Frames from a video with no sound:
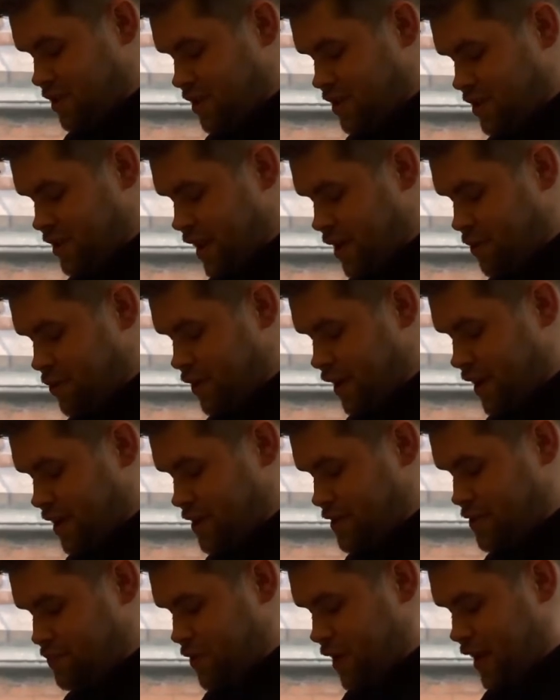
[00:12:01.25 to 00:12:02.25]

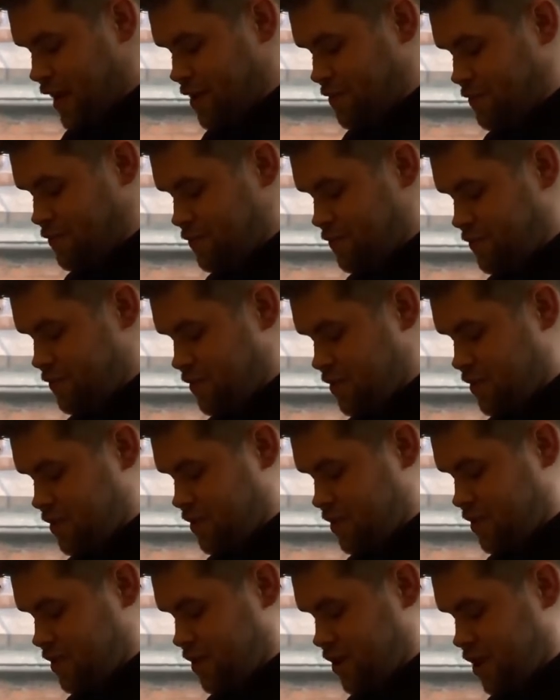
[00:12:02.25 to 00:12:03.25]
nowadays we have
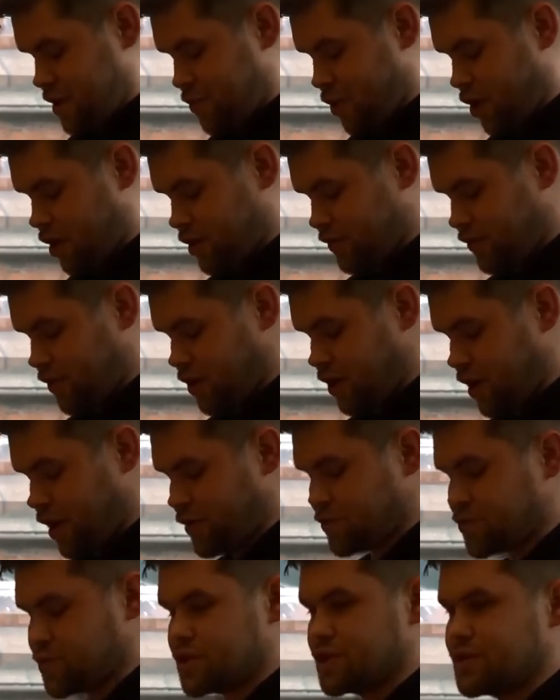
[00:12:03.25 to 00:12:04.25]
a part of our
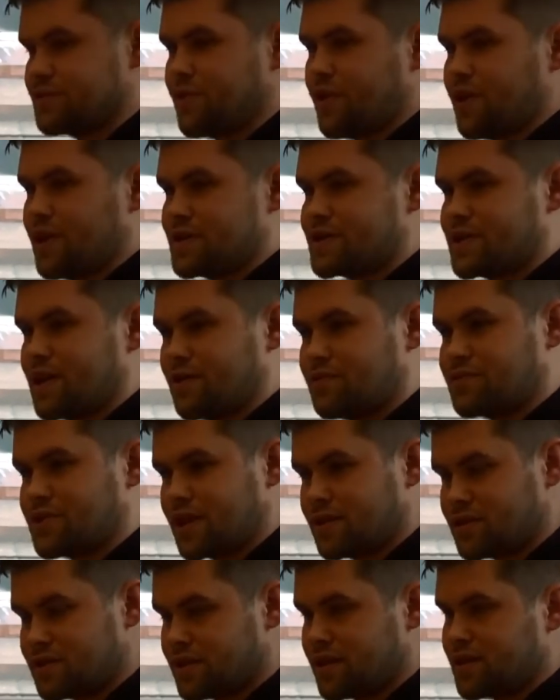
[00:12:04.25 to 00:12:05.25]
lives which is very
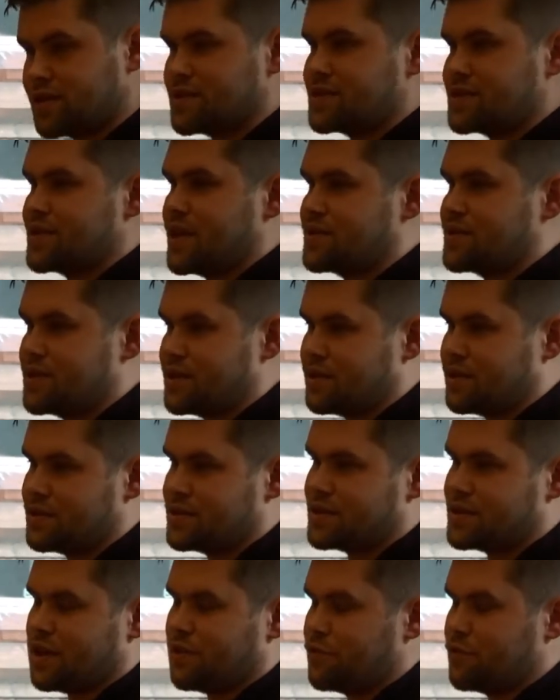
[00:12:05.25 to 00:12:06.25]
self-centered and aesthetic and
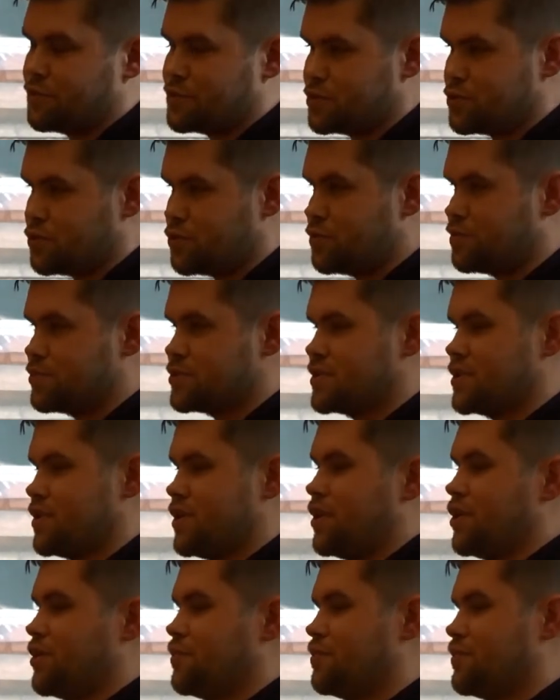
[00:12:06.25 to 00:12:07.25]
self-absorbed
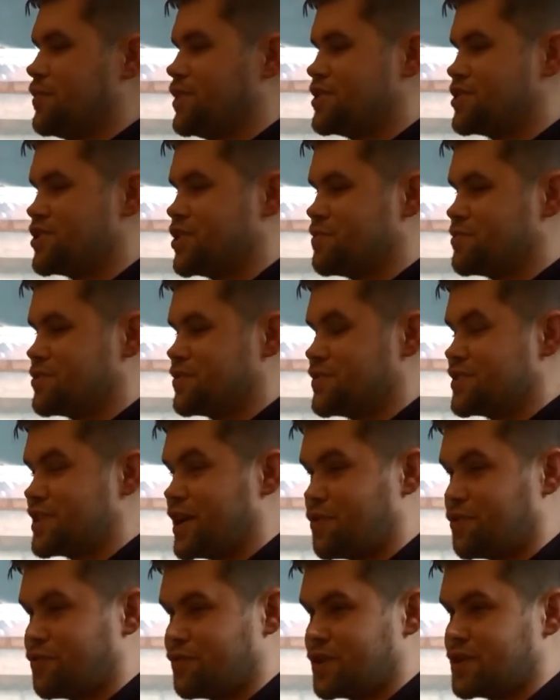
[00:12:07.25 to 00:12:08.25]
in terms of
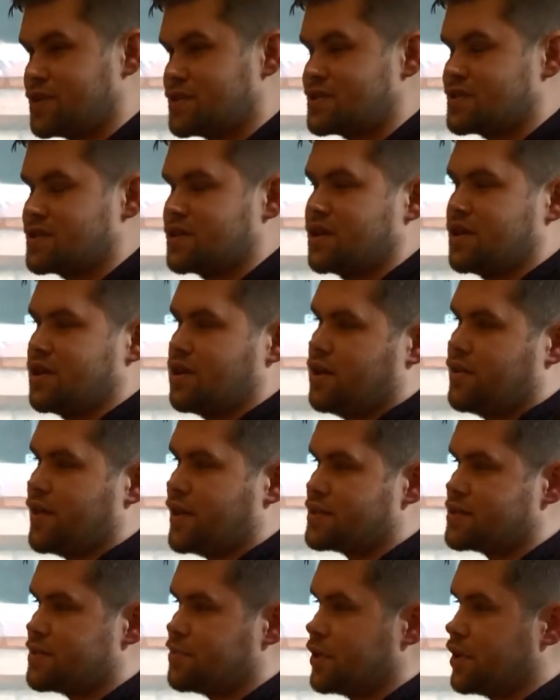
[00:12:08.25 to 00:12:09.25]
selfies, and
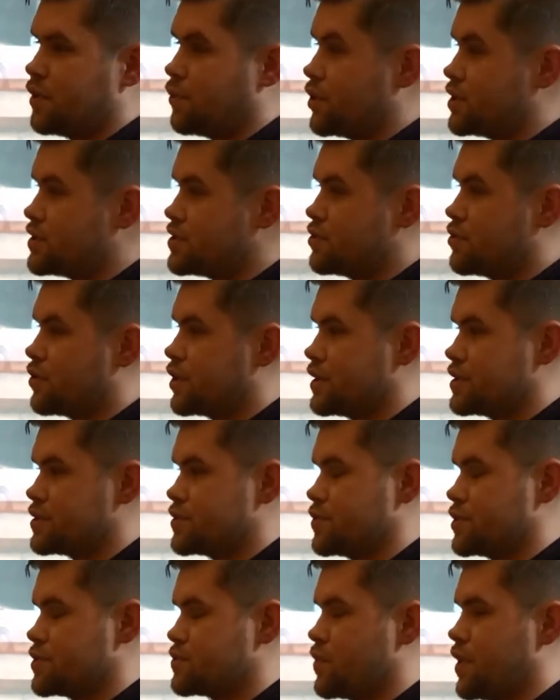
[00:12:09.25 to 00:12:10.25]
that's something I wanted to look
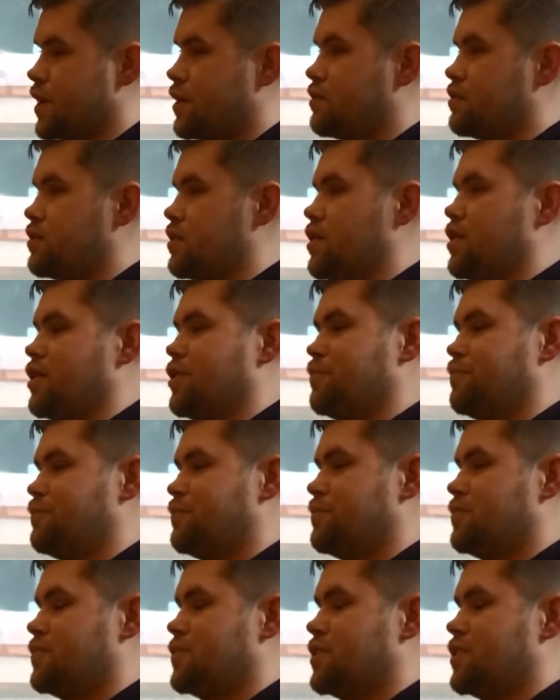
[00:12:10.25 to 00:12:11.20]
into as well.